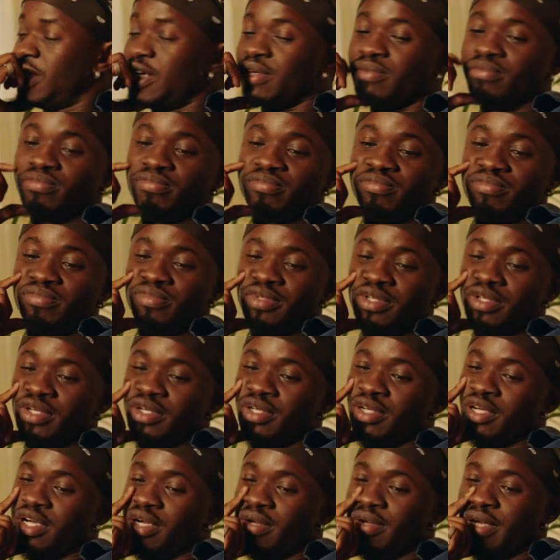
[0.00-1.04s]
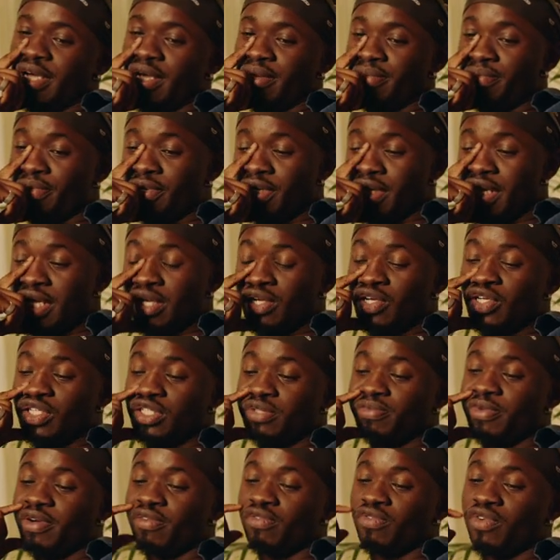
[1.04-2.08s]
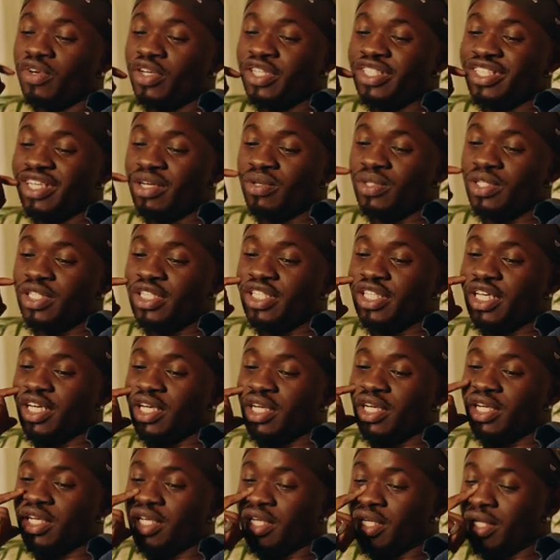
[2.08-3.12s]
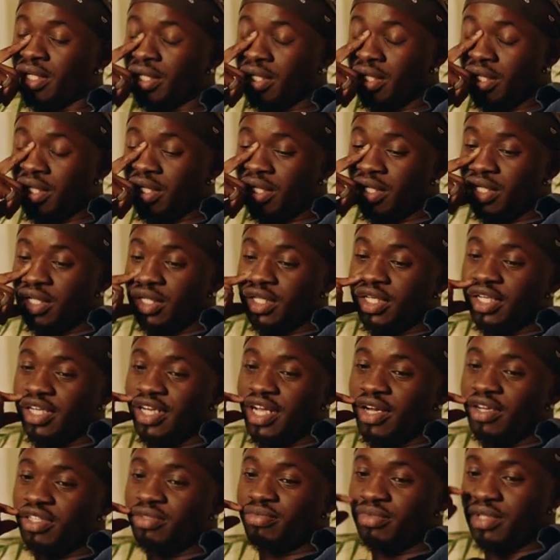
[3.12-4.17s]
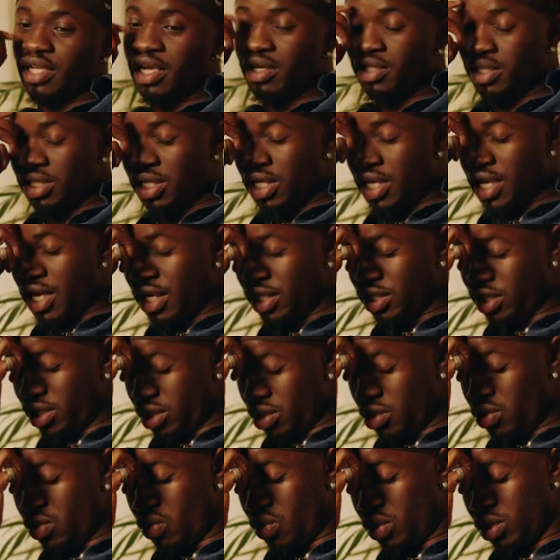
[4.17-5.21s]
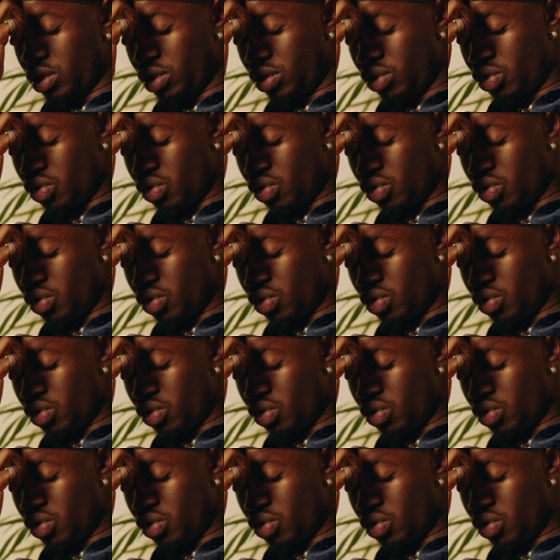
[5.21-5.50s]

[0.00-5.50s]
on the shows. So. I'm happy. I lost my voice. I was sick. That was the last show on